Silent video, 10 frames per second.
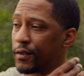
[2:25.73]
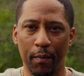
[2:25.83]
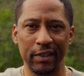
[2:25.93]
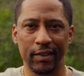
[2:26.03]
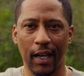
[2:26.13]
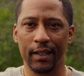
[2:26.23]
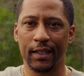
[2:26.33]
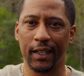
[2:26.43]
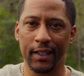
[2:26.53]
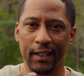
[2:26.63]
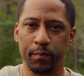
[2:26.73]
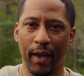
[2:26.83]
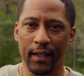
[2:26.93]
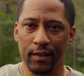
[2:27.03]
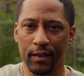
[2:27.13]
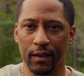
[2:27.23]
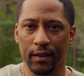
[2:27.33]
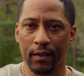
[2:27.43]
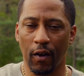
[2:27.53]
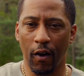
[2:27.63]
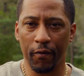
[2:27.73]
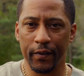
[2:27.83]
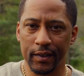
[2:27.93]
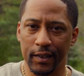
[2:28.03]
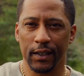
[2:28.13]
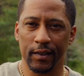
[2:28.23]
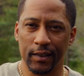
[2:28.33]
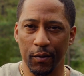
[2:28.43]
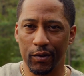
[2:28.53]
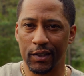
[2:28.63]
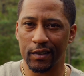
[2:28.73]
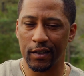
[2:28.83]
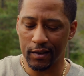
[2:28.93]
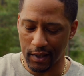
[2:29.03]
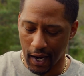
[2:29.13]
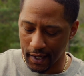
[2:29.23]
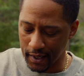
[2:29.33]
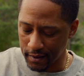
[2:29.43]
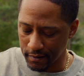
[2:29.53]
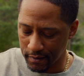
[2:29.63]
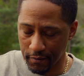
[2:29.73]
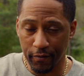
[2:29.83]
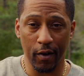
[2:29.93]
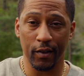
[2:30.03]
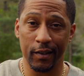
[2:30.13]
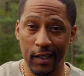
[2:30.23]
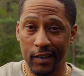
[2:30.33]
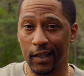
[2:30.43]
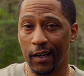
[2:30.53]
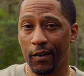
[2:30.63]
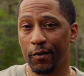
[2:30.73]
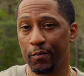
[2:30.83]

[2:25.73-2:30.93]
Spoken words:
I'm excited to get this back to the office and see what this looks like in further detail,